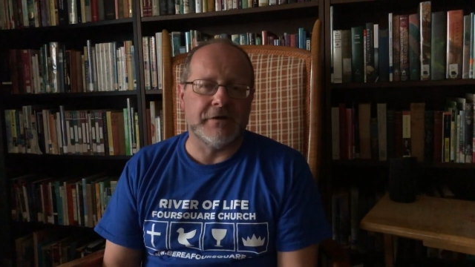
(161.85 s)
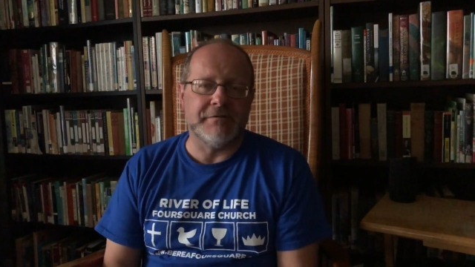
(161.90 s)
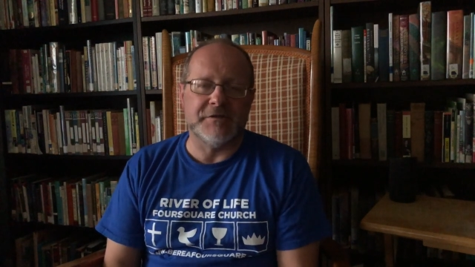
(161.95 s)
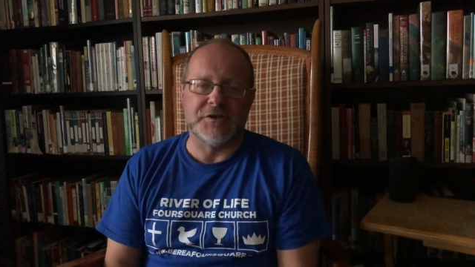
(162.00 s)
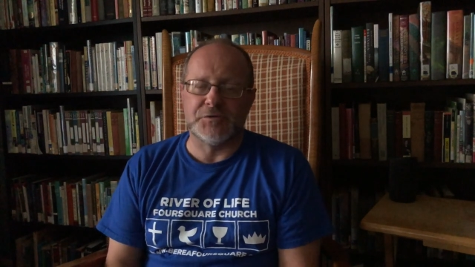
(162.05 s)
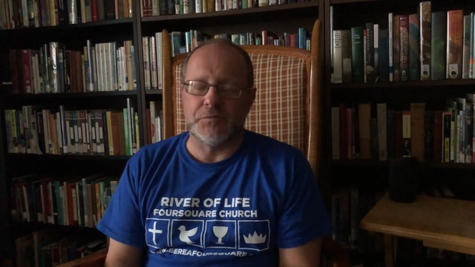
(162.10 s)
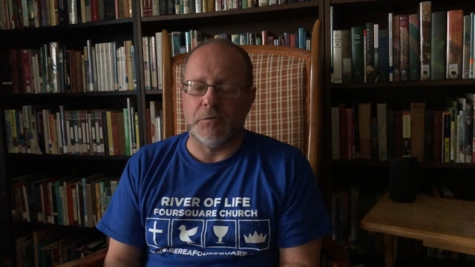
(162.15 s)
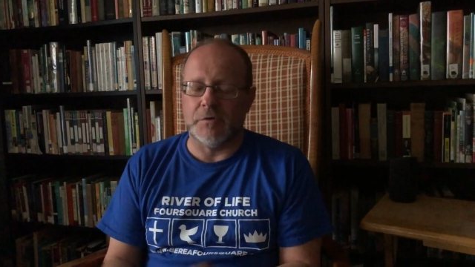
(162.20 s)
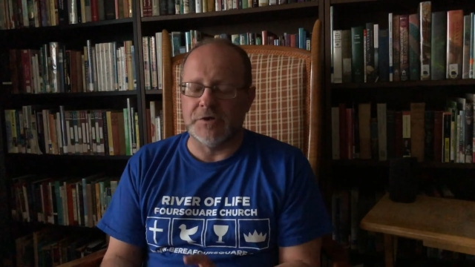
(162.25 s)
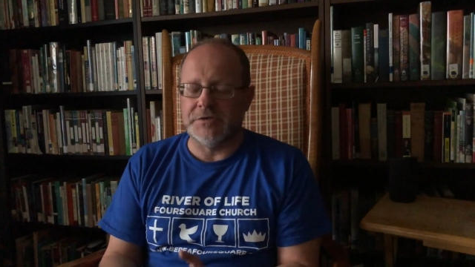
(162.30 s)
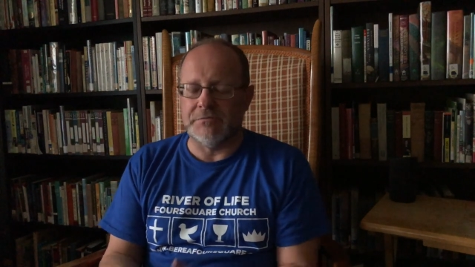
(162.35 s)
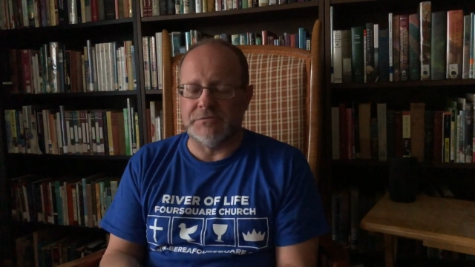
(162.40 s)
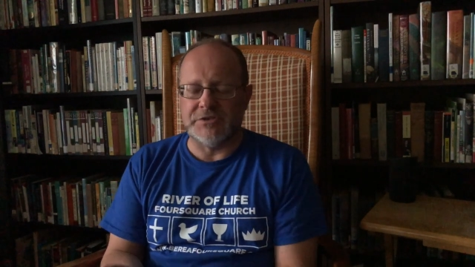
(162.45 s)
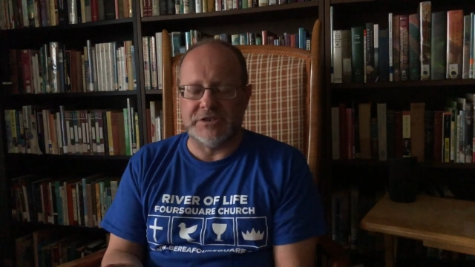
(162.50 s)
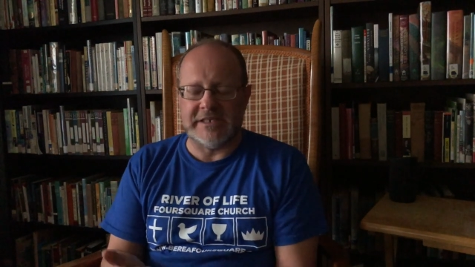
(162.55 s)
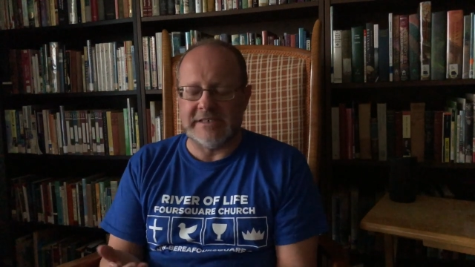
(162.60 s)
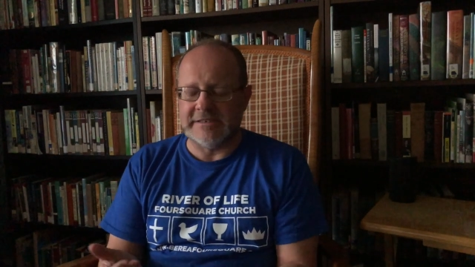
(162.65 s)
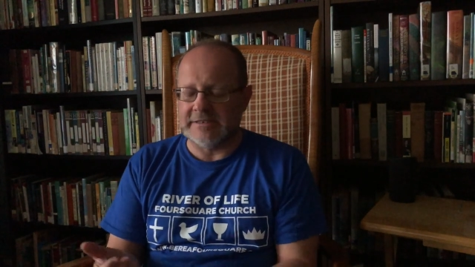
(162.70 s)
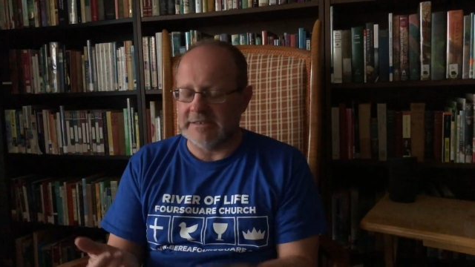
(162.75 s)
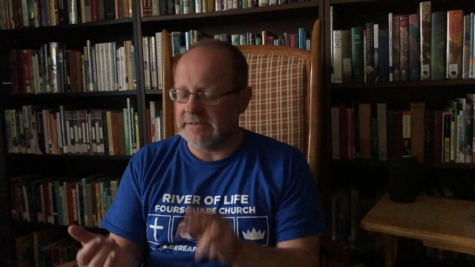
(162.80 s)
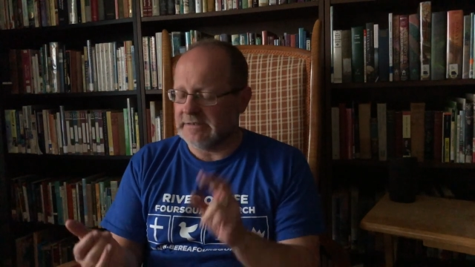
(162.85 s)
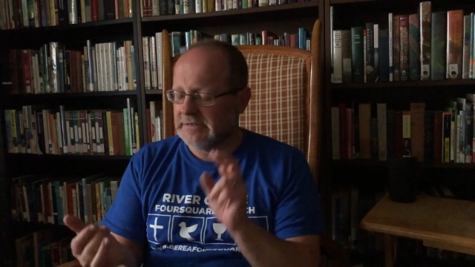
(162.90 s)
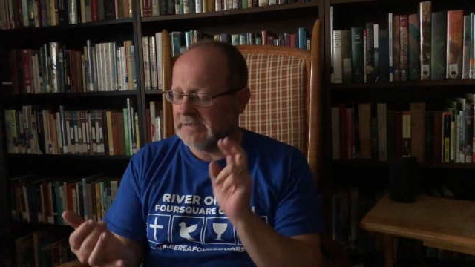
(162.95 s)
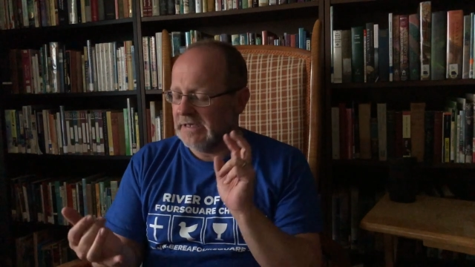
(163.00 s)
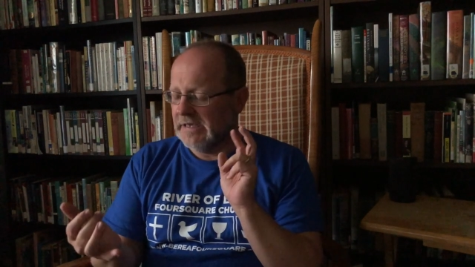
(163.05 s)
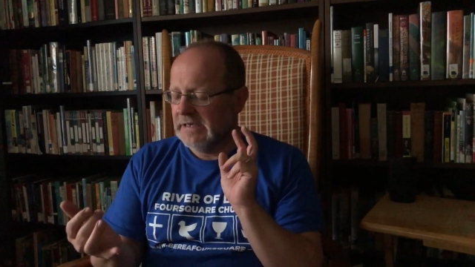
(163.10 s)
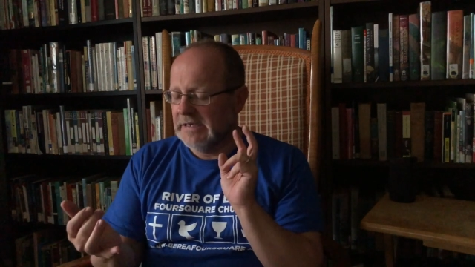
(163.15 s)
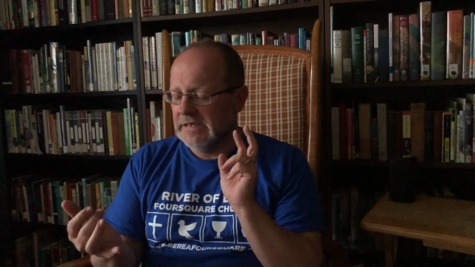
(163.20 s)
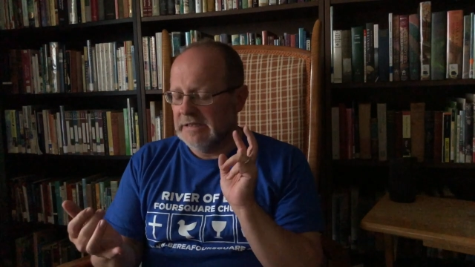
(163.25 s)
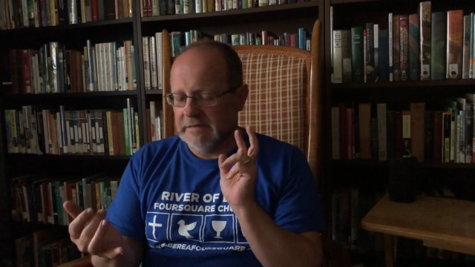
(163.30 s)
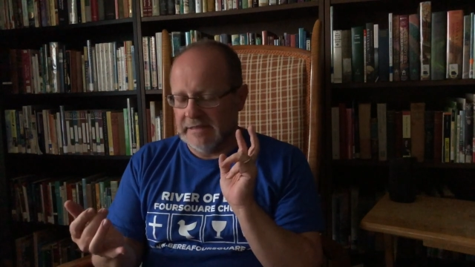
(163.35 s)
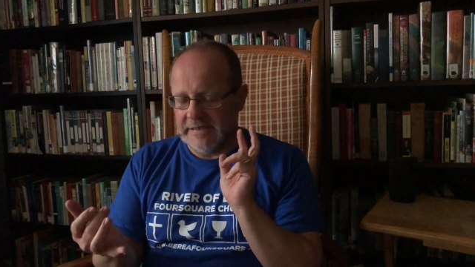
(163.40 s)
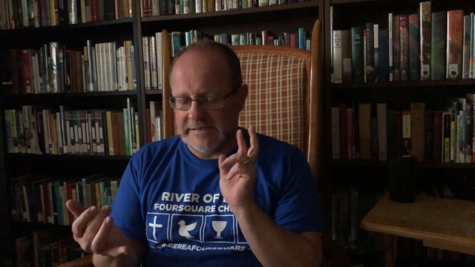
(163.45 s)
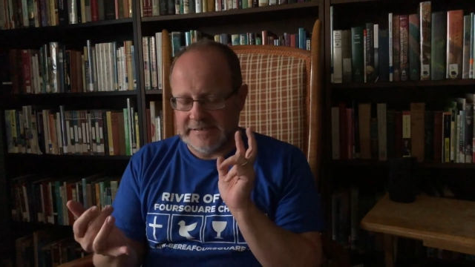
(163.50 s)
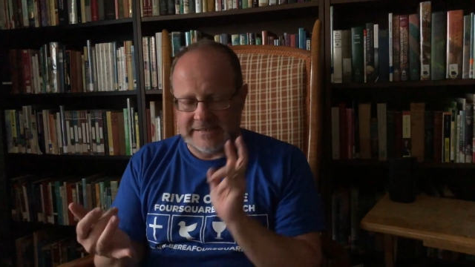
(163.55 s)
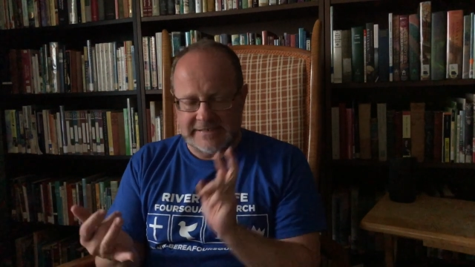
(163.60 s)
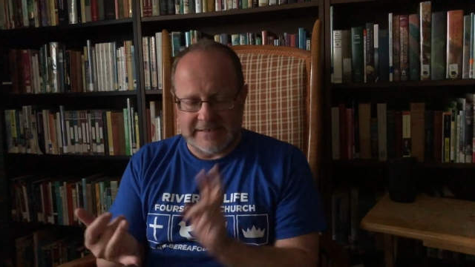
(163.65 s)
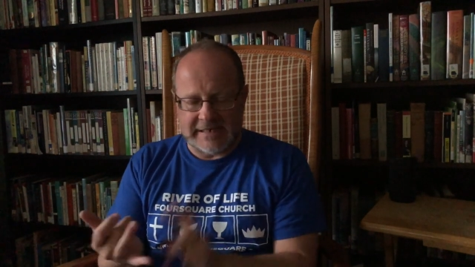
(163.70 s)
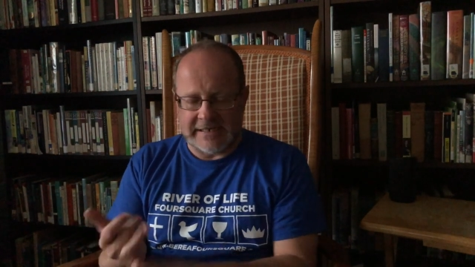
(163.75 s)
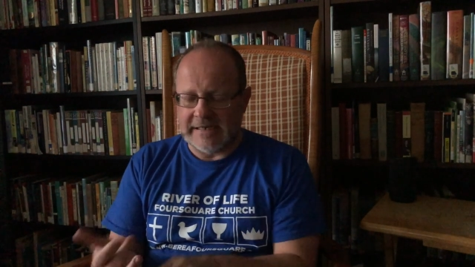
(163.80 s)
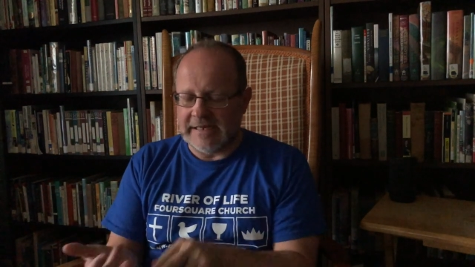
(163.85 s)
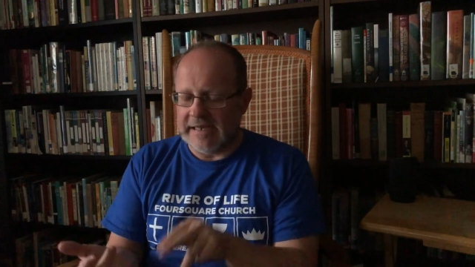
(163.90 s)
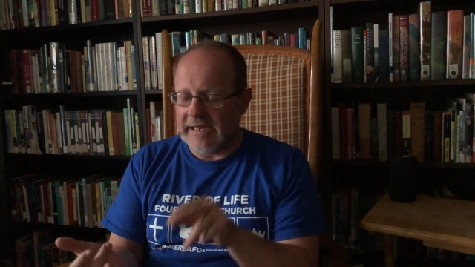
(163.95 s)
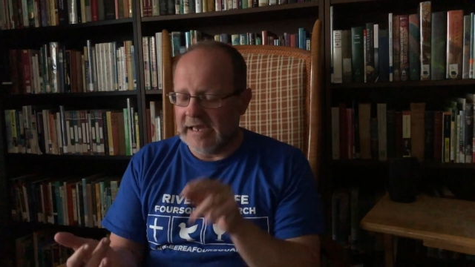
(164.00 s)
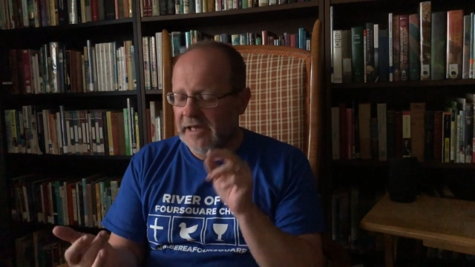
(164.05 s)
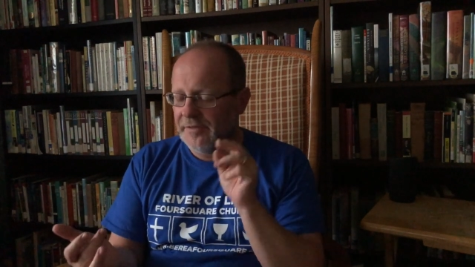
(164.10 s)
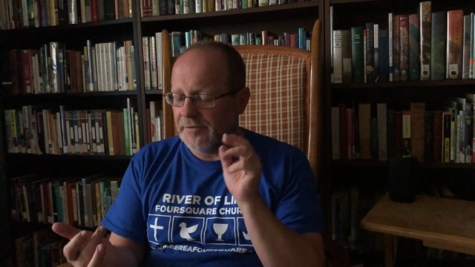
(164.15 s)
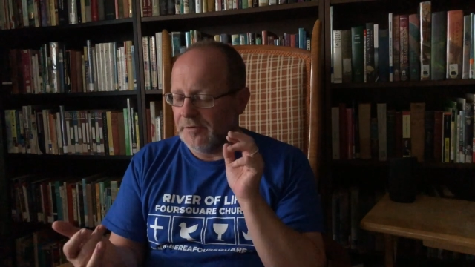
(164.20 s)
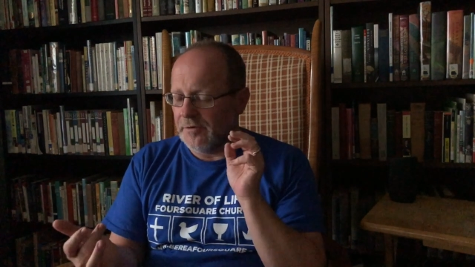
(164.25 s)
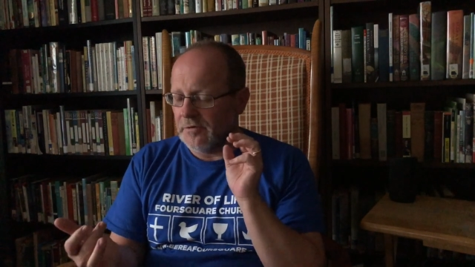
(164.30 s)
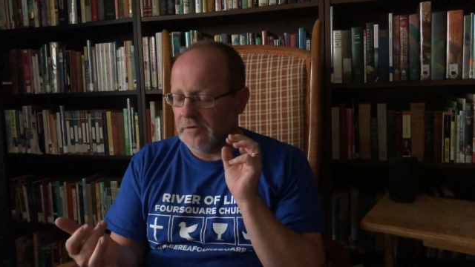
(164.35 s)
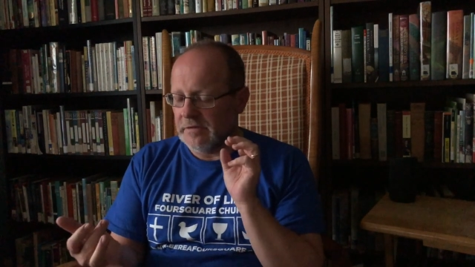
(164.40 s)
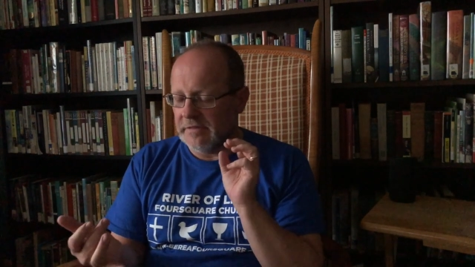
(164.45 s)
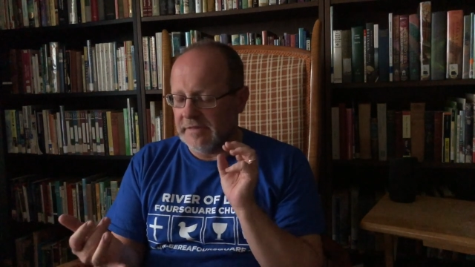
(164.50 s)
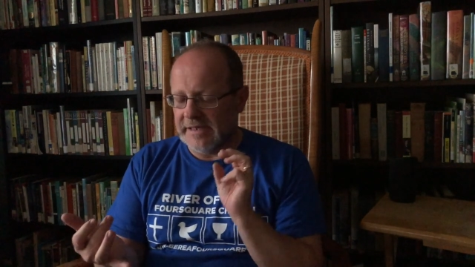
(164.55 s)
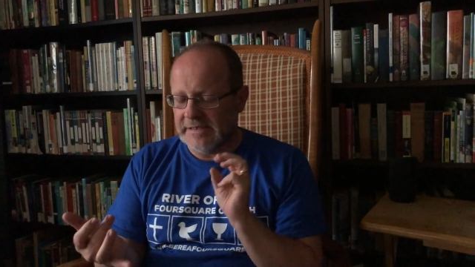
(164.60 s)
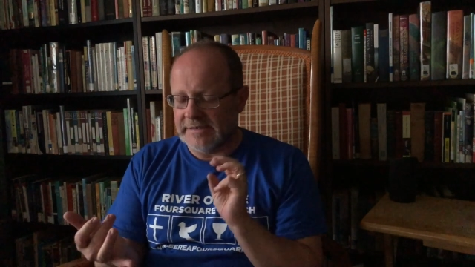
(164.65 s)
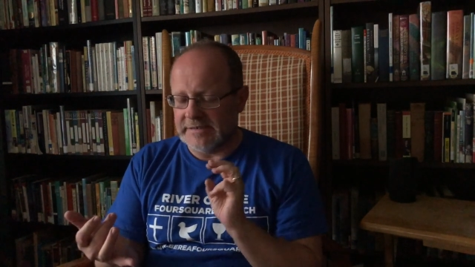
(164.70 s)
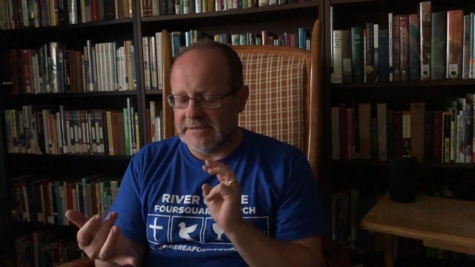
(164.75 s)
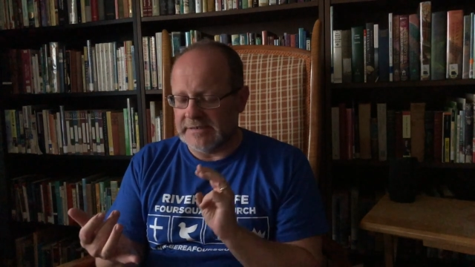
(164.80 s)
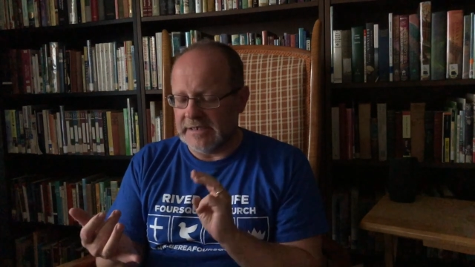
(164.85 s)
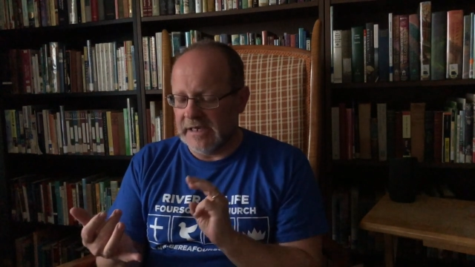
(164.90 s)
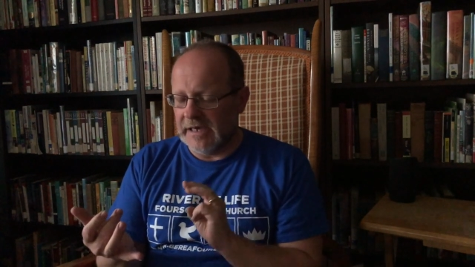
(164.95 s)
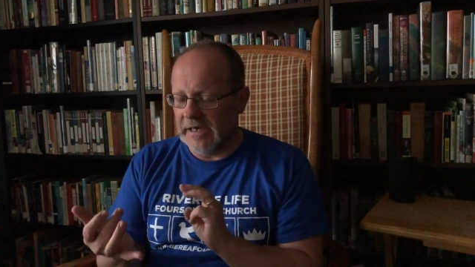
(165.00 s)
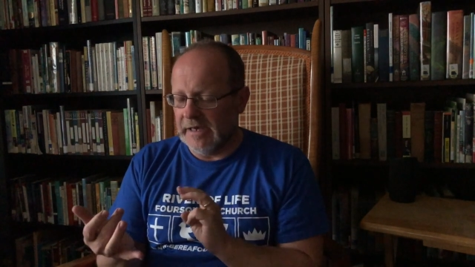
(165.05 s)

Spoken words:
Let's worship Jesus. Let's sing together. Let's